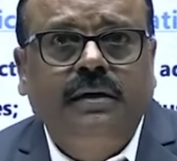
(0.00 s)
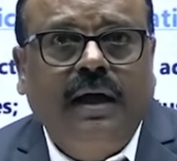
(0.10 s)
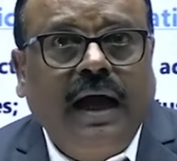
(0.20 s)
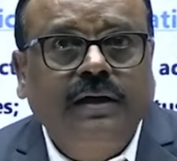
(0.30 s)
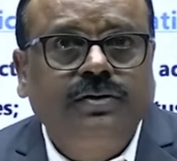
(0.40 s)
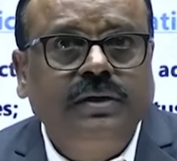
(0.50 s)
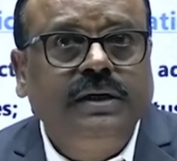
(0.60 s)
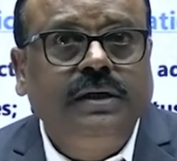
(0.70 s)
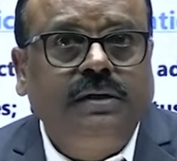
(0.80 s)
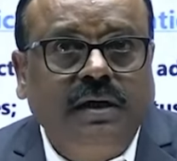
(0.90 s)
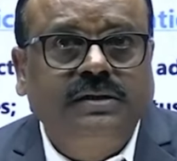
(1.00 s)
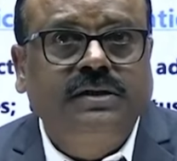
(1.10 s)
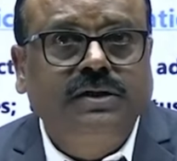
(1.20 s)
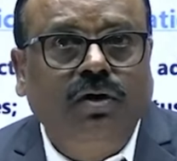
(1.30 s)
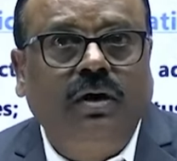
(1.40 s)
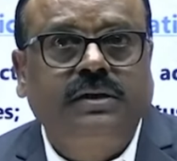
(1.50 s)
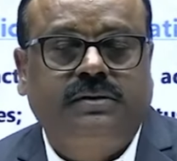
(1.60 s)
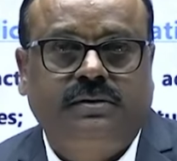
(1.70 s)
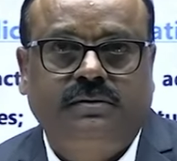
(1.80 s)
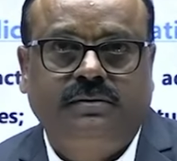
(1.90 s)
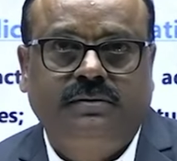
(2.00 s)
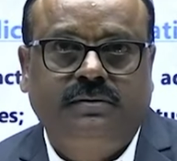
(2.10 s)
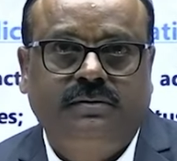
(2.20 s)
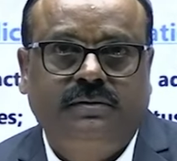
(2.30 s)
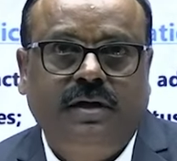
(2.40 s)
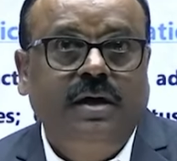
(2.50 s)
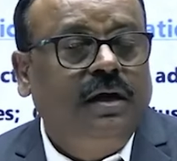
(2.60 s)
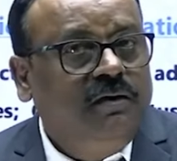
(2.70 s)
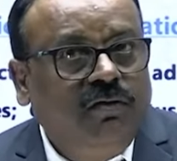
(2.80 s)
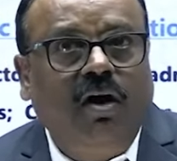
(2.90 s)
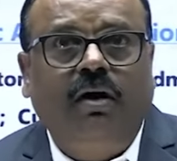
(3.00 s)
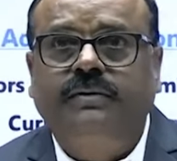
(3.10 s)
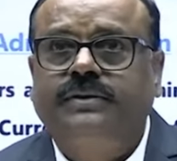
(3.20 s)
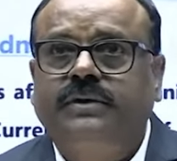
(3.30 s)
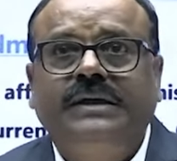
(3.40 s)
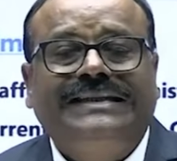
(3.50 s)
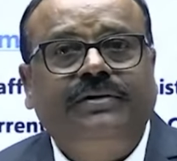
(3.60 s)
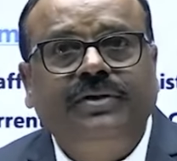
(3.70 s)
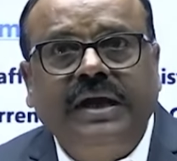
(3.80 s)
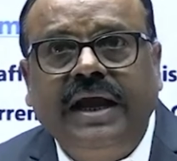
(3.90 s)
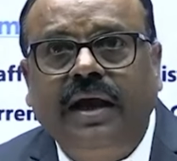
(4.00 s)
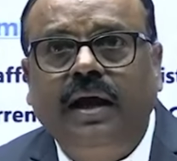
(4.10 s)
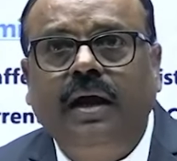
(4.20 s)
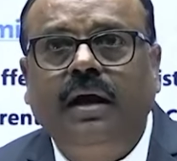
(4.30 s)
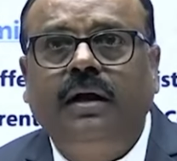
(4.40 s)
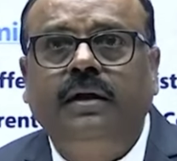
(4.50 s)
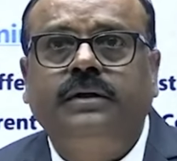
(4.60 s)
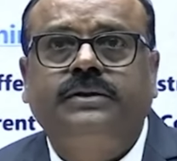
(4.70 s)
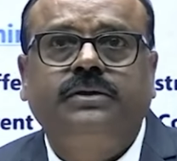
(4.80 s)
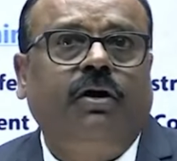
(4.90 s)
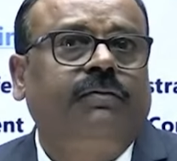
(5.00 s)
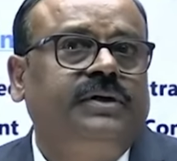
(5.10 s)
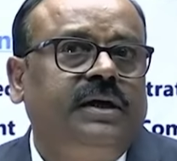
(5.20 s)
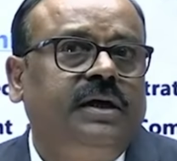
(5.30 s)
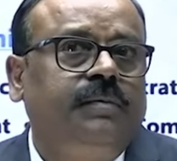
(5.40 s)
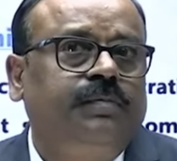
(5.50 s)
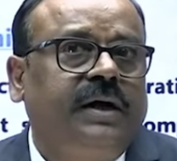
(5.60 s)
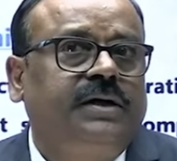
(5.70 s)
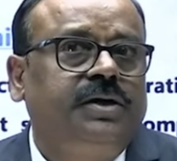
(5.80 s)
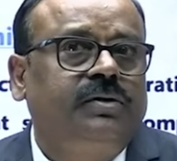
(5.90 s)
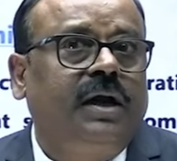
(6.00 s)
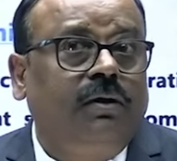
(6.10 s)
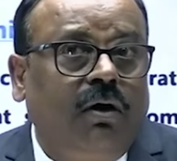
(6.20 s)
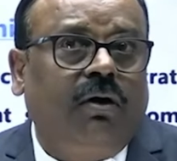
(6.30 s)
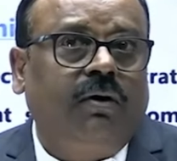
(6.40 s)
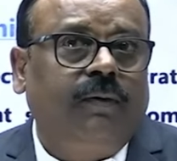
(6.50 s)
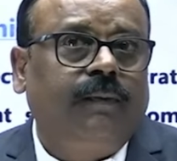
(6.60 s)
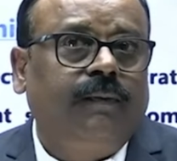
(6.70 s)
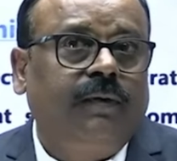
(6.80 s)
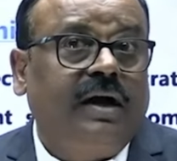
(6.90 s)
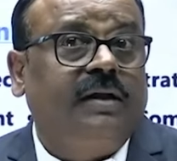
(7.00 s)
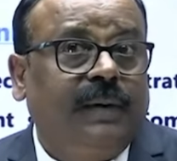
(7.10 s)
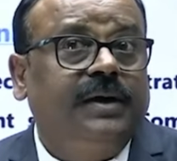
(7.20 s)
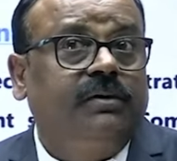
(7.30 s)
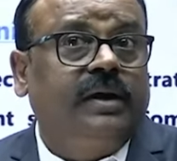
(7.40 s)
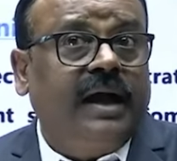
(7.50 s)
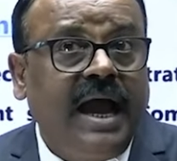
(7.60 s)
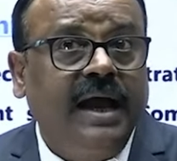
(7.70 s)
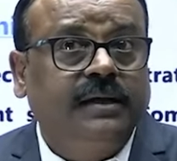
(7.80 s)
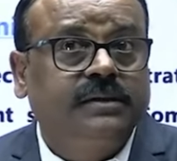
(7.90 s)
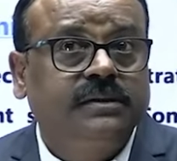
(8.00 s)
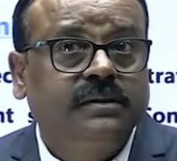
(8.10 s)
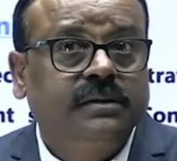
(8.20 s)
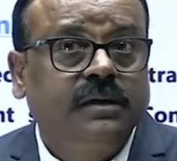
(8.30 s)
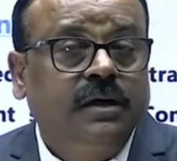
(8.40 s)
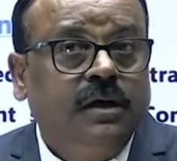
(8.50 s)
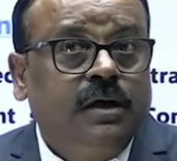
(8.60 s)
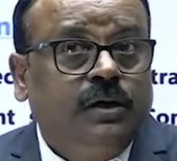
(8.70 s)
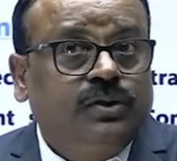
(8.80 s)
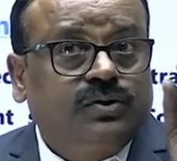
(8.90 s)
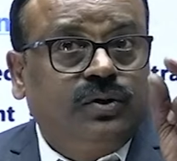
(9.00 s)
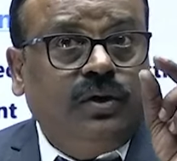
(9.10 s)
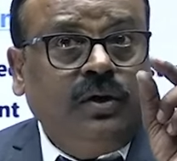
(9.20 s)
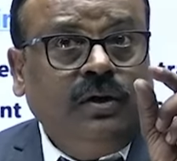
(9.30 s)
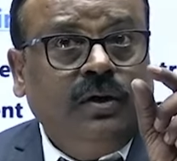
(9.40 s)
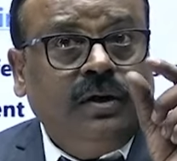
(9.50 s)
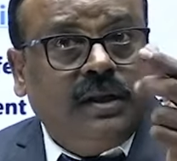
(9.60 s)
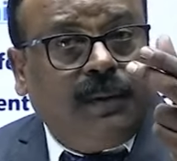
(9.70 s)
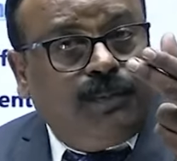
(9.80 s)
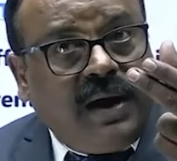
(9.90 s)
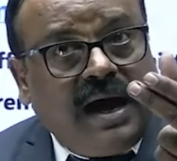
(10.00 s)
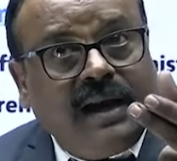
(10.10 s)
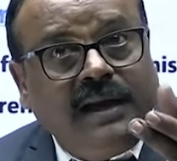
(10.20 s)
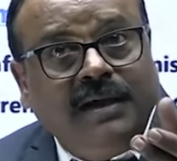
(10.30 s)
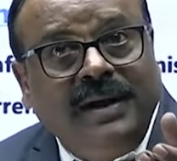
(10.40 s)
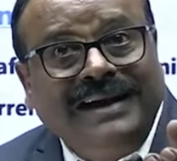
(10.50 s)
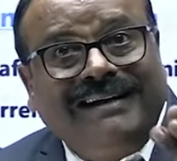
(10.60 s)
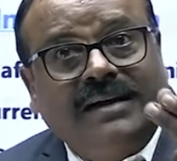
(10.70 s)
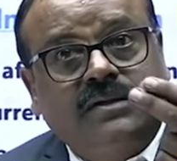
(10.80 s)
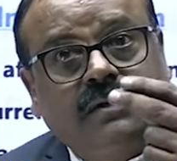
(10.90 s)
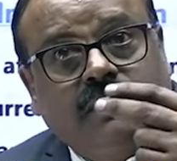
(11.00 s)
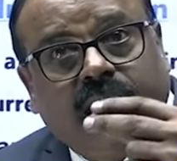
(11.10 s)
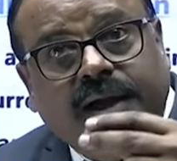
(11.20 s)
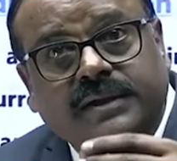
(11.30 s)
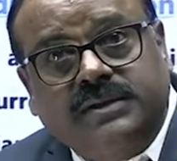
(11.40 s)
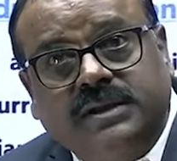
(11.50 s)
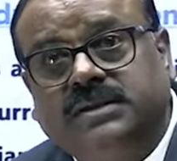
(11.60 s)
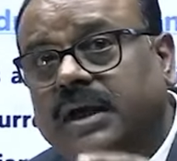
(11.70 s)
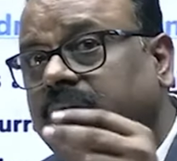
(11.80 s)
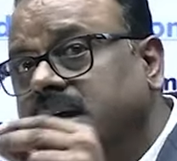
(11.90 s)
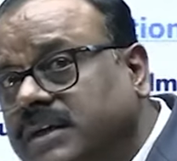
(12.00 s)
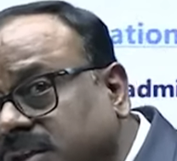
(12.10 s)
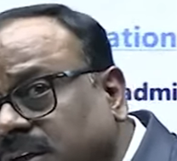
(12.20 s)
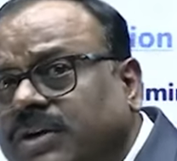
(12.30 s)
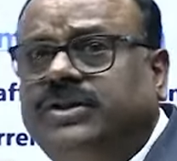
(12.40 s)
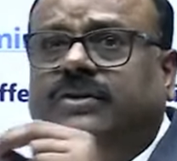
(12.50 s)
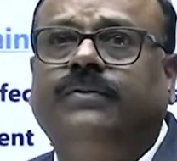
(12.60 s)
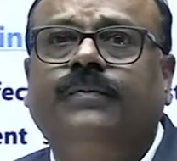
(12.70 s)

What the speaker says: actually does not involves the details of the particular law or the particular act. So the parliament authorizes the executive